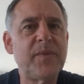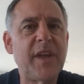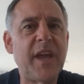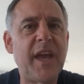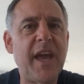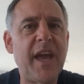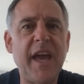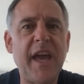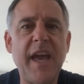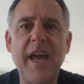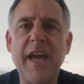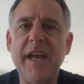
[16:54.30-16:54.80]

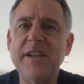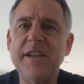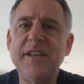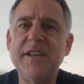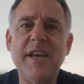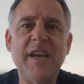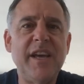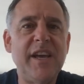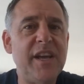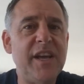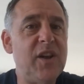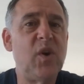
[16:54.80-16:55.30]
And
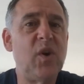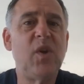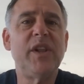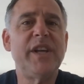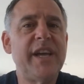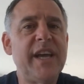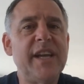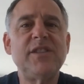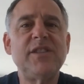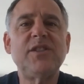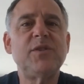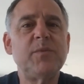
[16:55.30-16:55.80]
it only
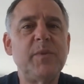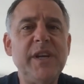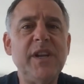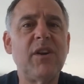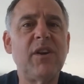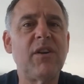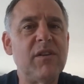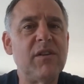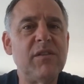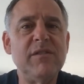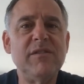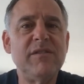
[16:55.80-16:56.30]
gets
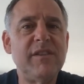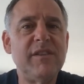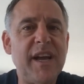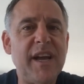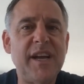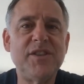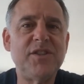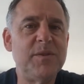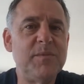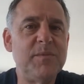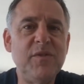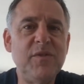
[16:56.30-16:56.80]
sweeter
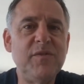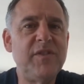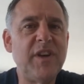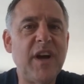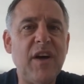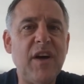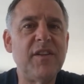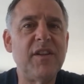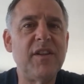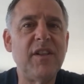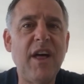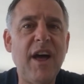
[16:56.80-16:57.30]
as you move
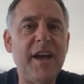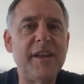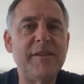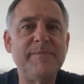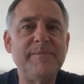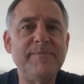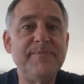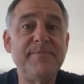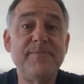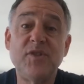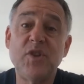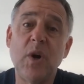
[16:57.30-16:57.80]
down the line.
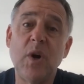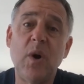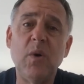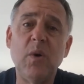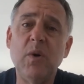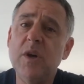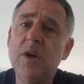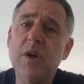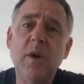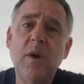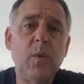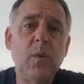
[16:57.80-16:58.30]

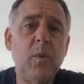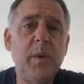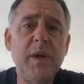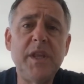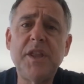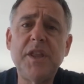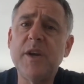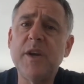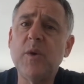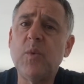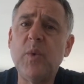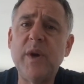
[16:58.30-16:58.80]
So we
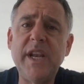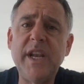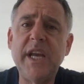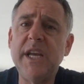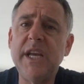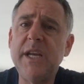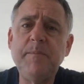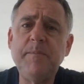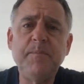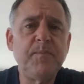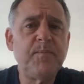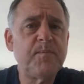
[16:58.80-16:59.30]
think
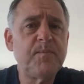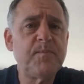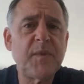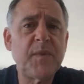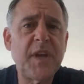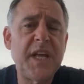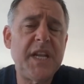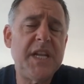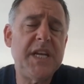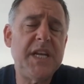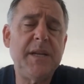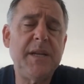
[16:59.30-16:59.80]
winning,
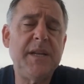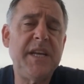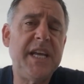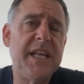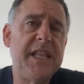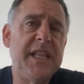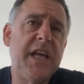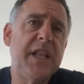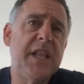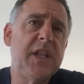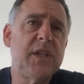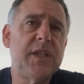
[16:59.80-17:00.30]
and
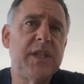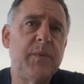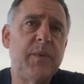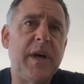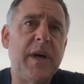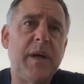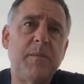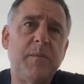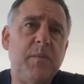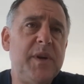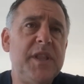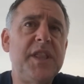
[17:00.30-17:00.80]
the other,
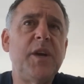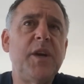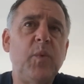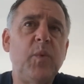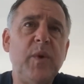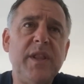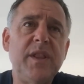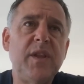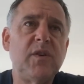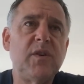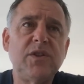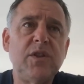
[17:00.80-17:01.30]
well, we think
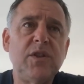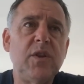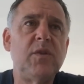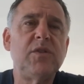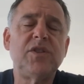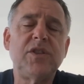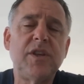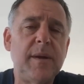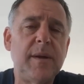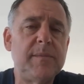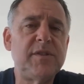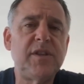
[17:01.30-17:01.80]
there's no
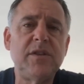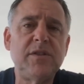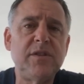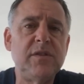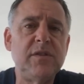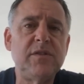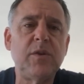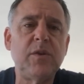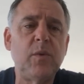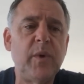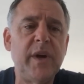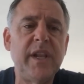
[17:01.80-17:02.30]

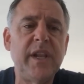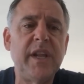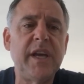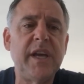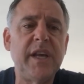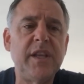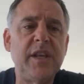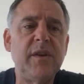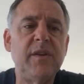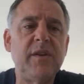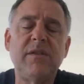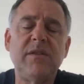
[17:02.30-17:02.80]
substitute to winning,
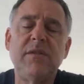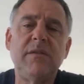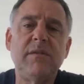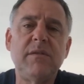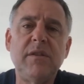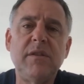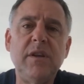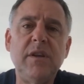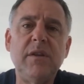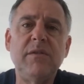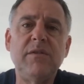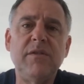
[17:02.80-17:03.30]
and
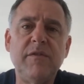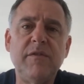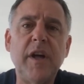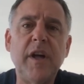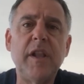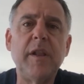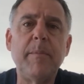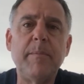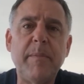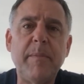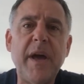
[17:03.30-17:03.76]
you develop